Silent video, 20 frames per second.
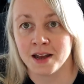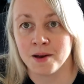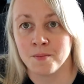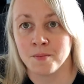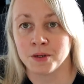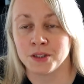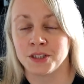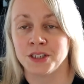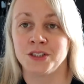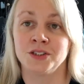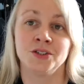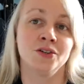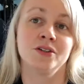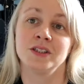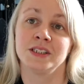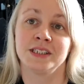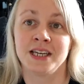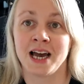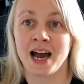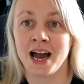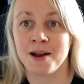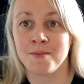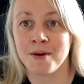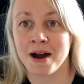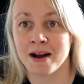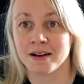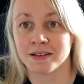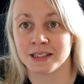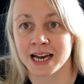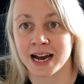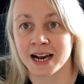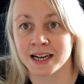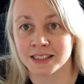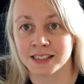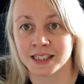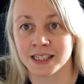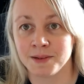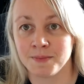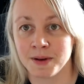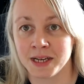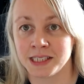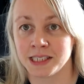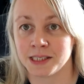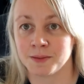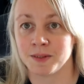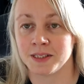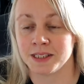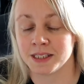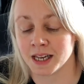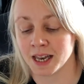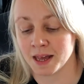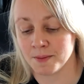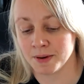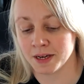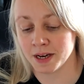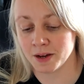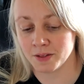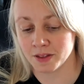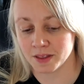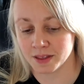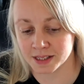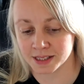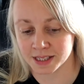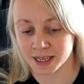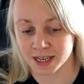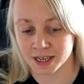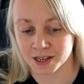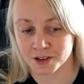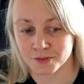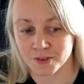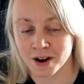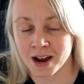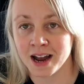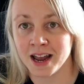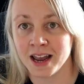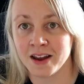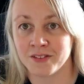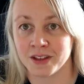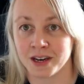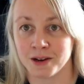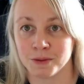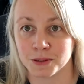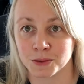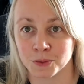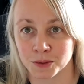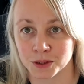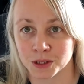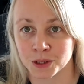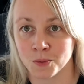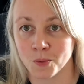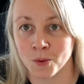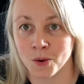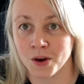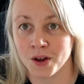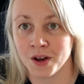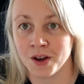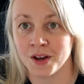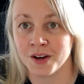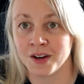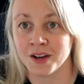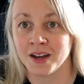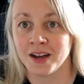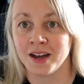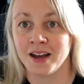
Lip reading: but she took the time out to actually message me to let me know that the tin had arrived and it was what she wanted.